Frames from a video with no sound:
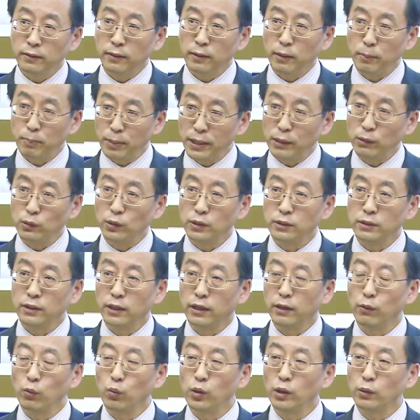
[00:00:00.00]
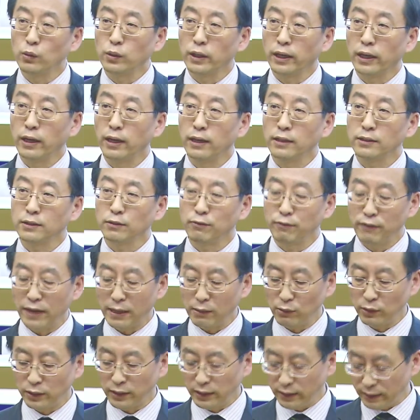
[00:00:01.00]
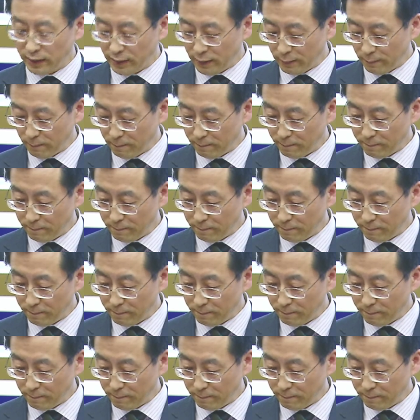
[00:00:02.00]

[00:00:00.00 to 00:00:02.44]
build a world-class faculty team.